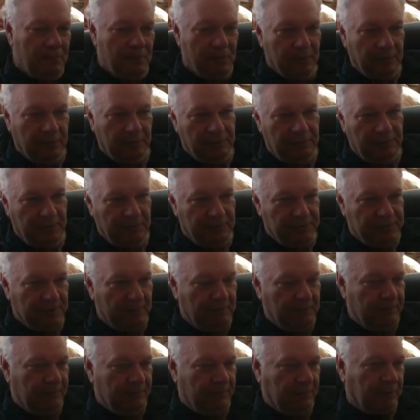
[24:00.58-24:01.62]
the,
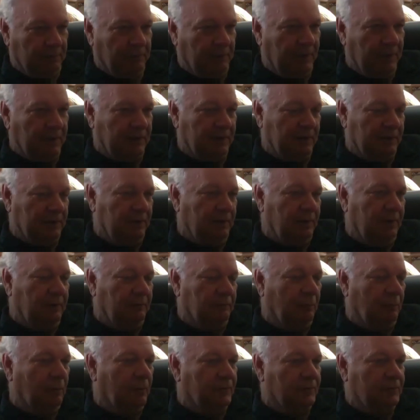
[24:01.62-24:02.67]
some of the Greek in,
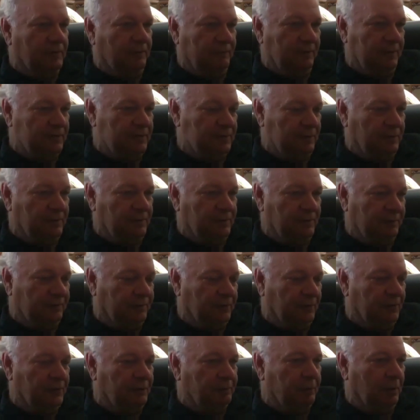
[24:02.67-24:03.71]
in Wars of the Jews, the
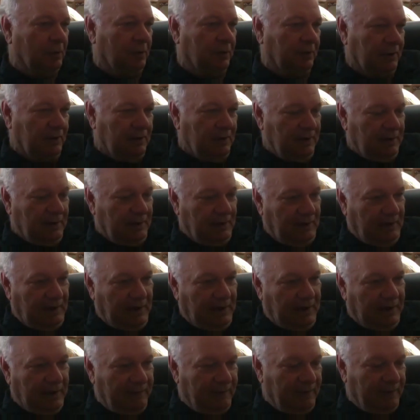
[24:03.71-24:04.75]
first book,
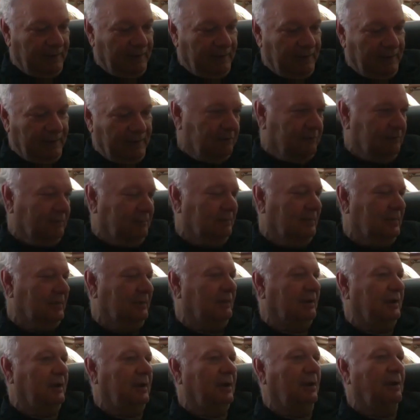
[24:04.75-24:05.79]
and they
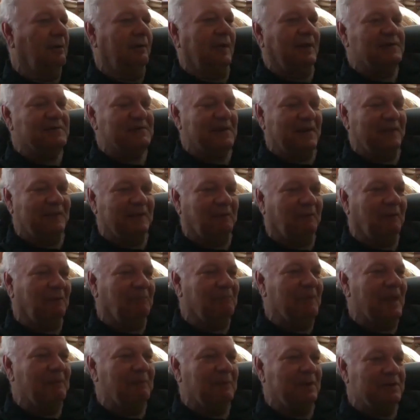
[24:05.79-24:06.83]
you know, they say that well
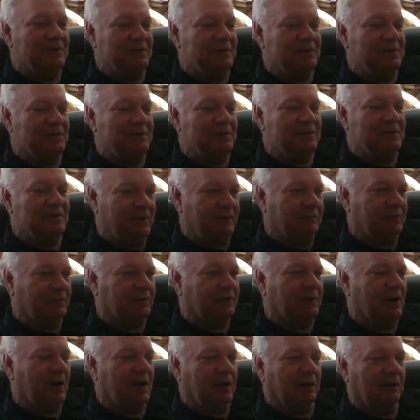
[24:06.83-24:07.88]
maybe Josephus
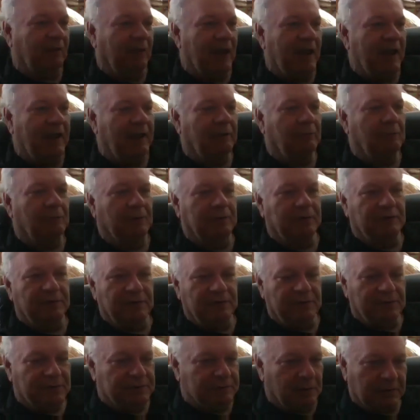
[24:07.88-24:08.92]
got a language
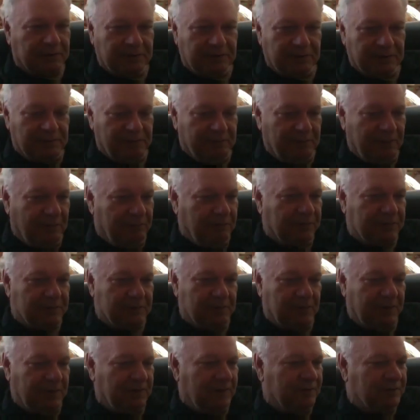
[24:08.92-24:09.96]
instructor in
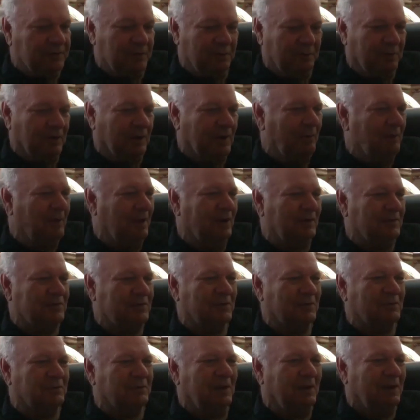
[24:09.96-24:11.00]
between the two books. I mean, it's
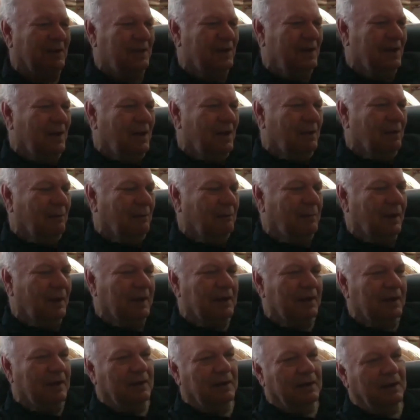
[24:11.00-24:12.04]
just,
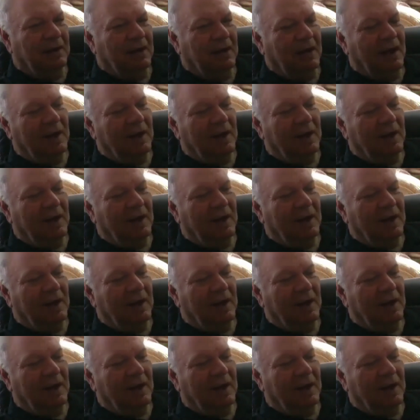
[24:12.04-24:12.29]
but